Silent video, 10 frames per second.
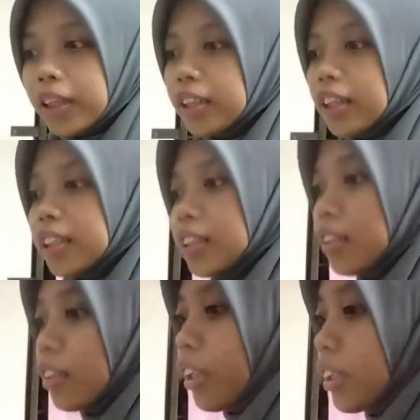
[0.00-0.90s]
pot and
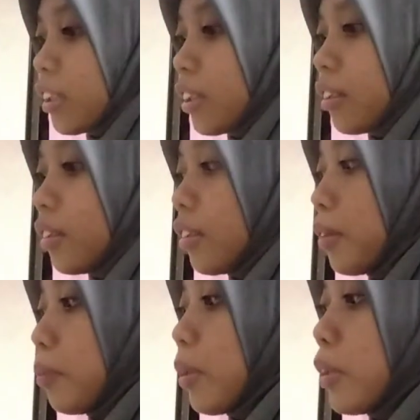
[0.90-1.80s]
stir until
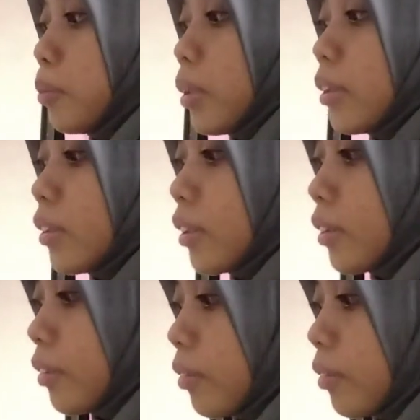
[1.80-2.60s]
the butter melts.